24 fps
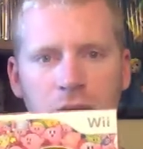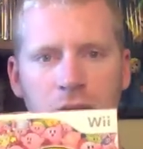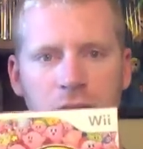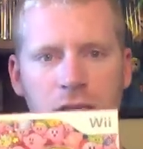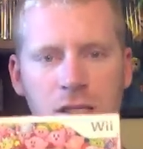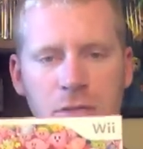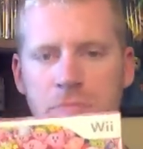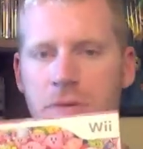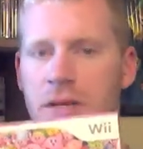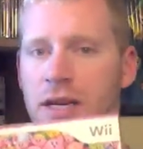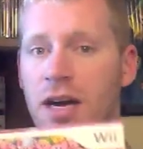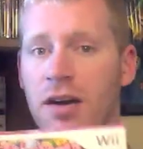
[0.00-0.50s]

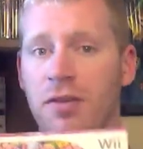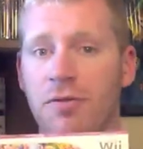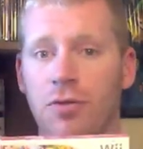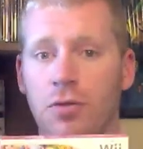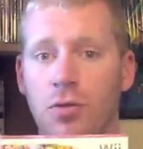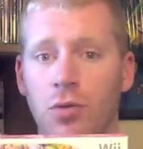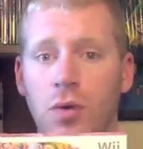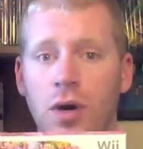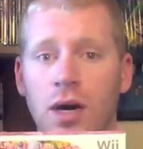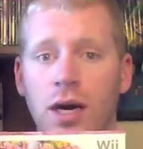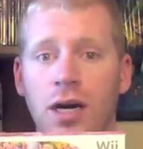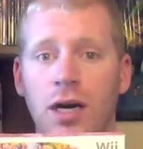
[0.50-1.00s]
has been out for
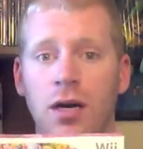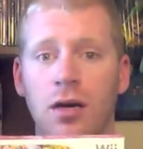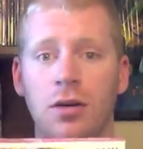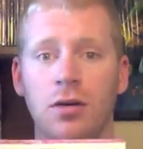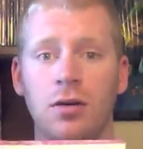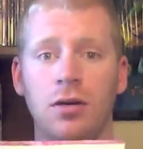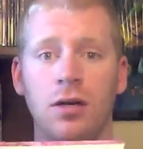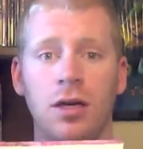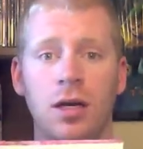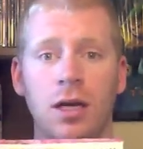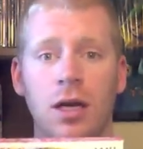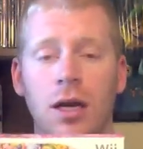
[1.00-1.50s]
a
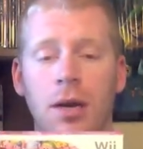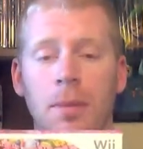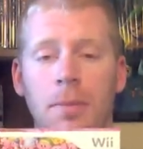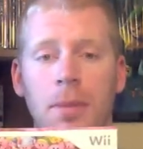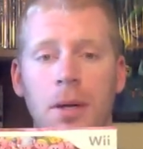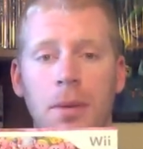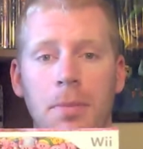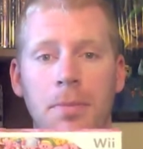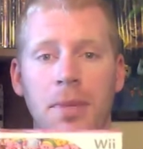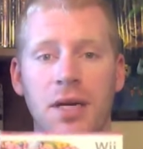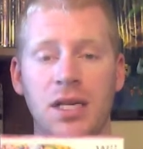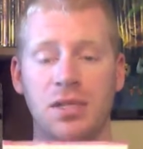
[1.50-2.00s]
while,
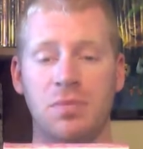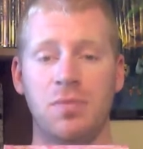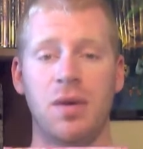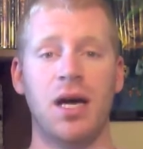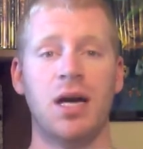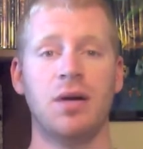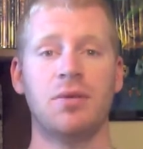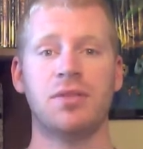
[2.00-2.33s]
but Best Buy